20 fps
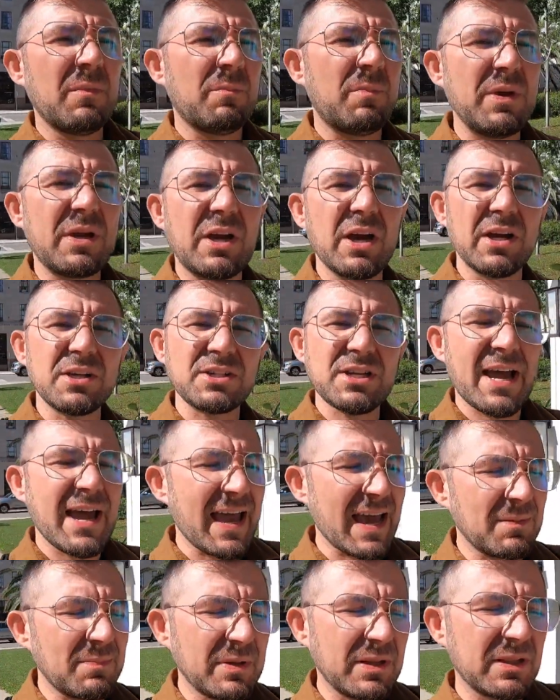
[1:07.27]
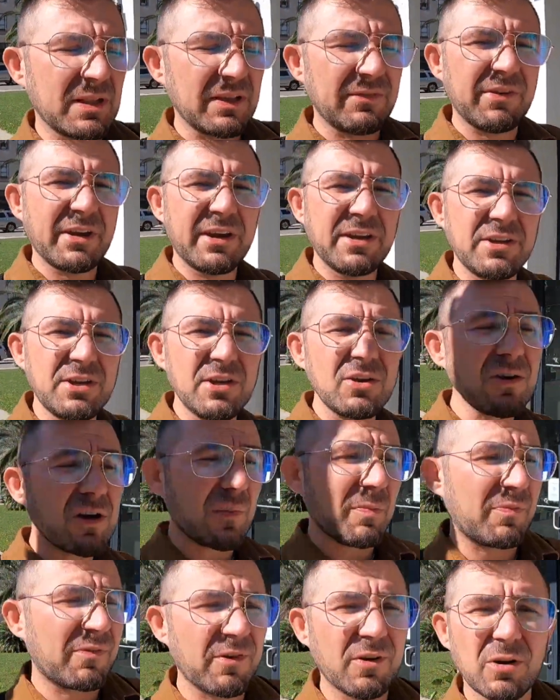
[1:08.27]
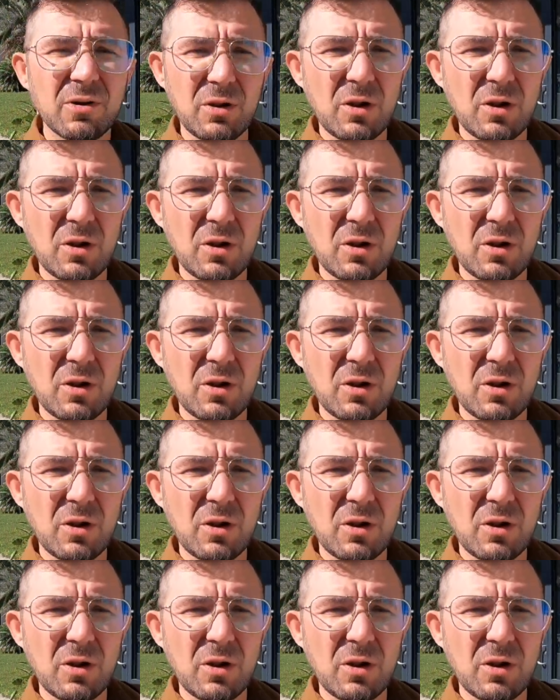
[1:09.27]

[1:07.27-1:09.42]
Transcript: because I had been living in Europe for a